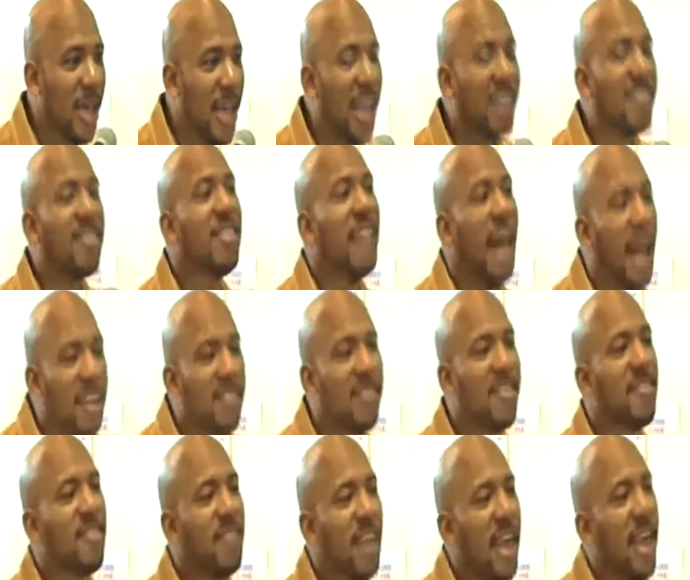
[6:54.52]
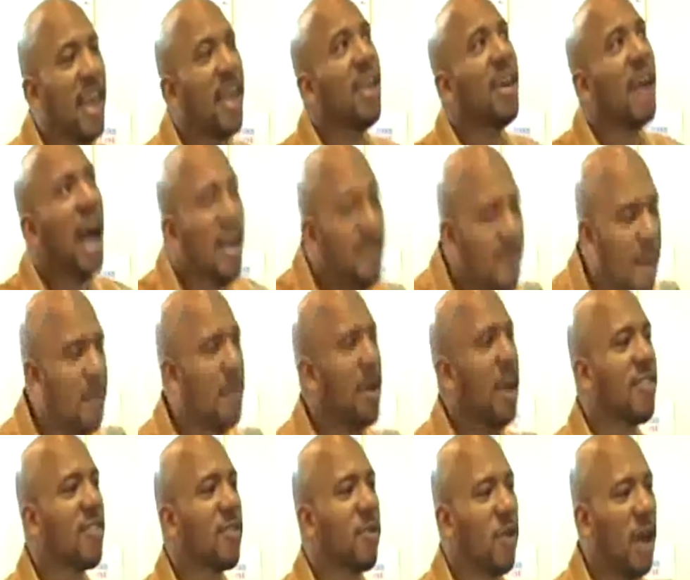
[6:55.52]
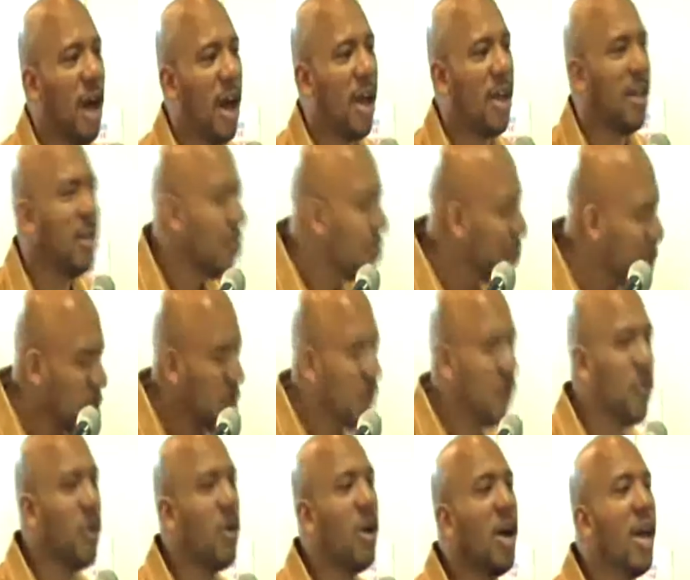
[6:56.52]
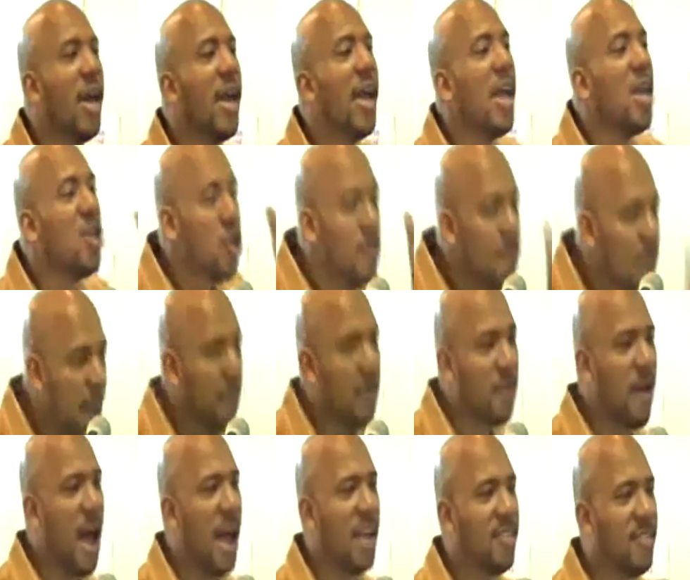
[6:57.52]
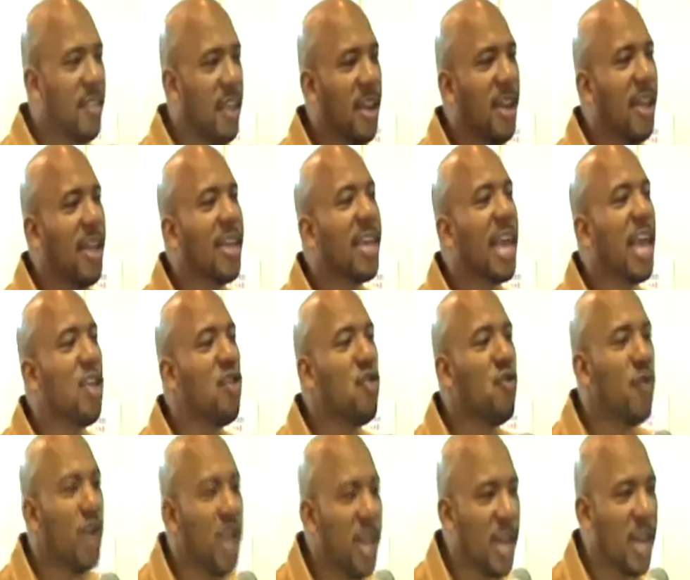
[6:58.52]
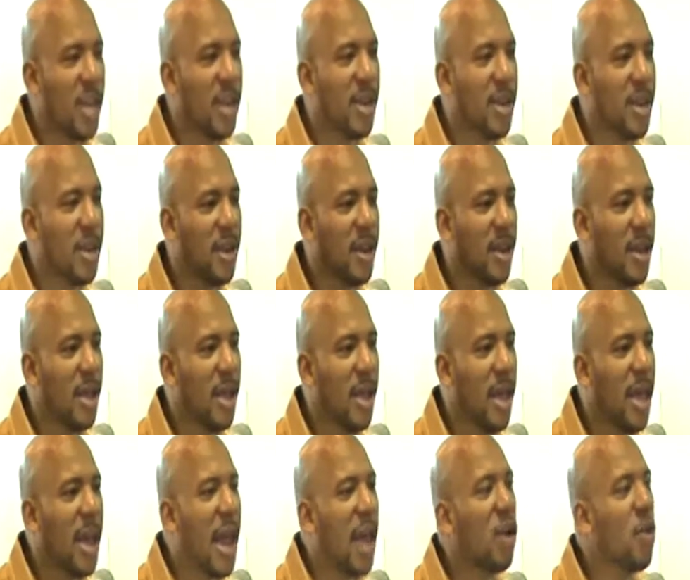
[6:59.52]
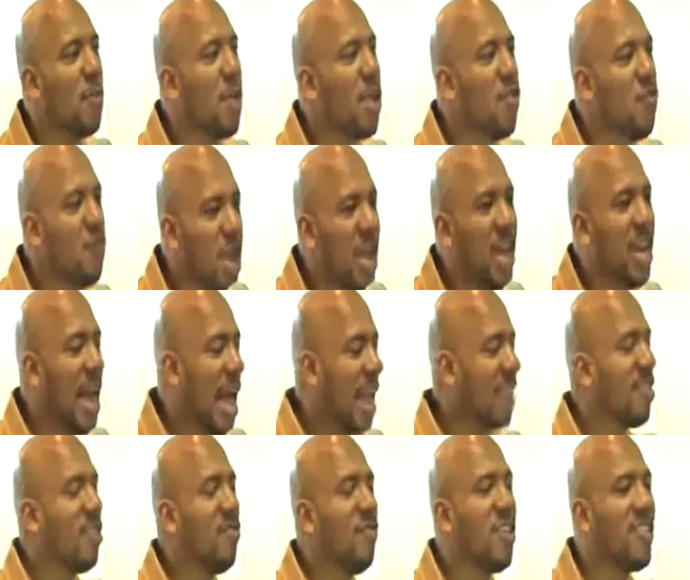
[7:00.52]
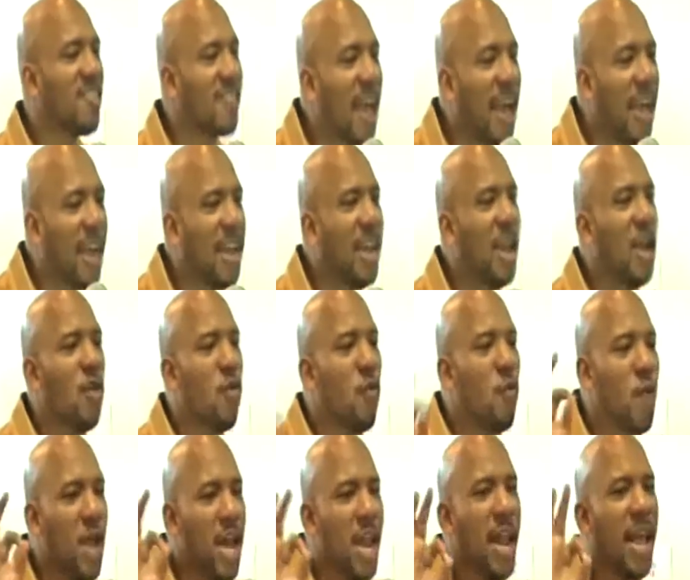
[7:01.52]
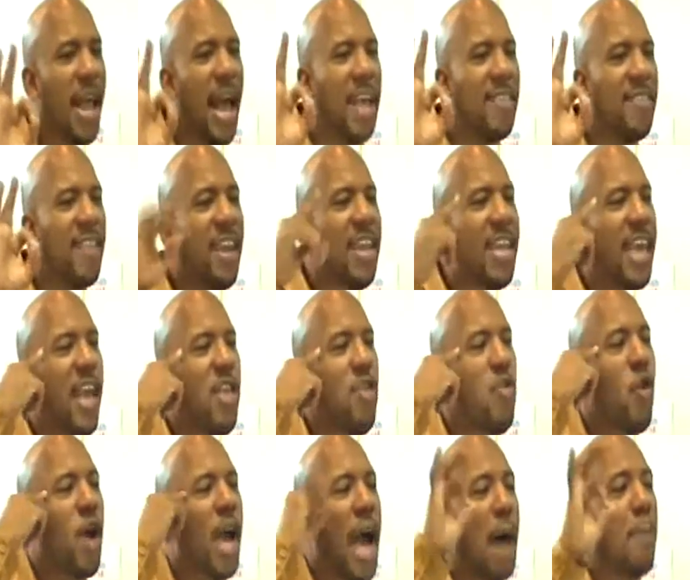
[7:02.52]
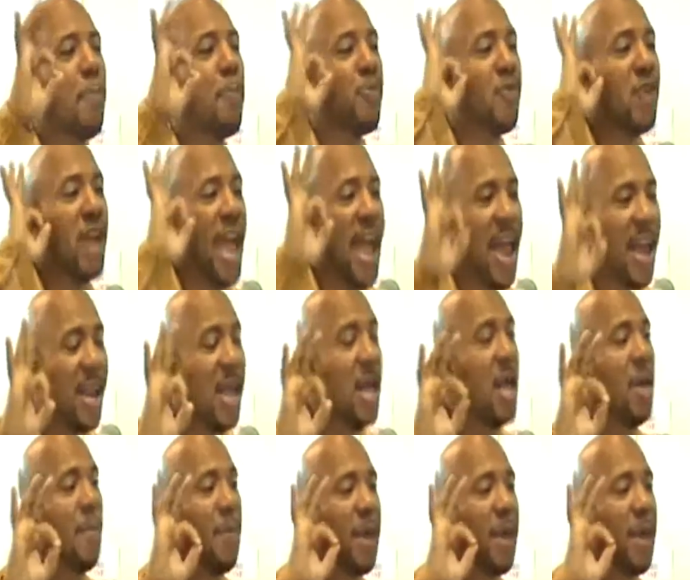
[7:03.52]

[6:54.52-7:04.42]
It's nice to say, I memorized Quran. Beautiful. You memorized it, can you read it? And I don't mean read it as in recite it. Reading as in can you comprehend?